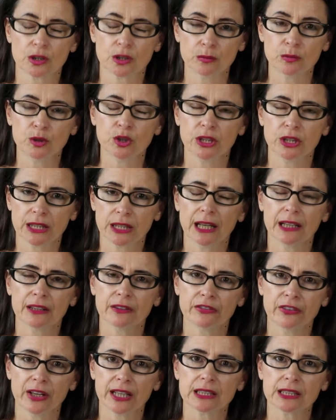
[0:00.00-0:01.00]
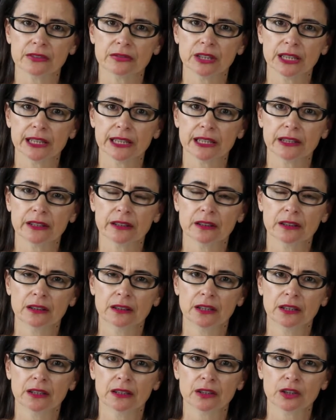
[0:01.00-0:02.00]
communicate effectively,
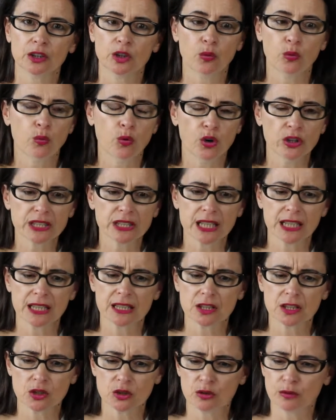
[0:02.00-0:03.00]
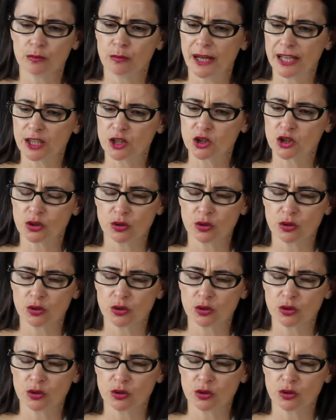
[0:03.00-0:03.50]
wanting to make